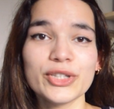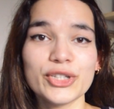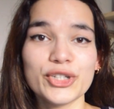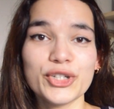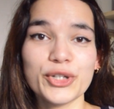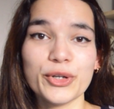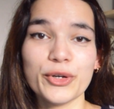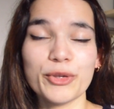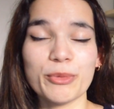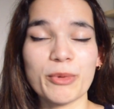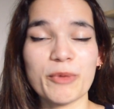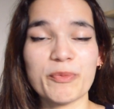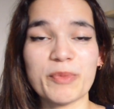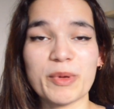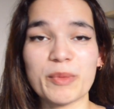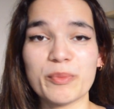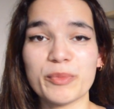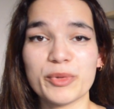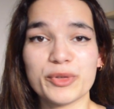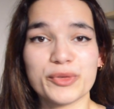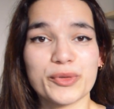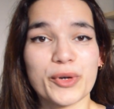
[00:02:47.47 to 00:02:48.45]
The two of them have
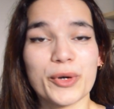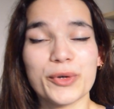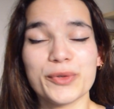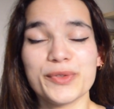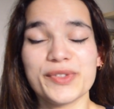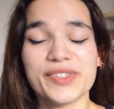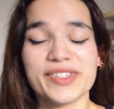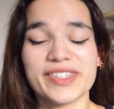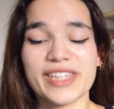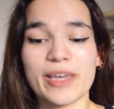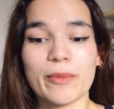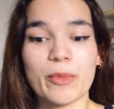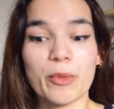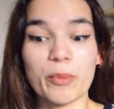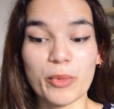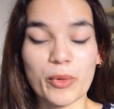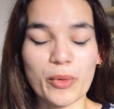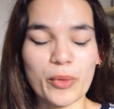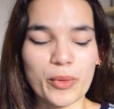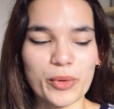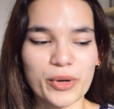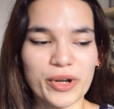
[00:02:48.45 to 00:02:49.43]
been betrothed since they were
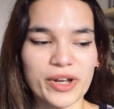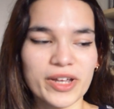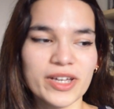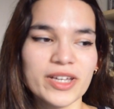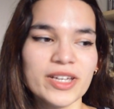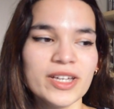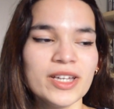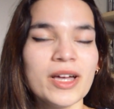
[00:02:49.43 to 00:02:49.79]
born,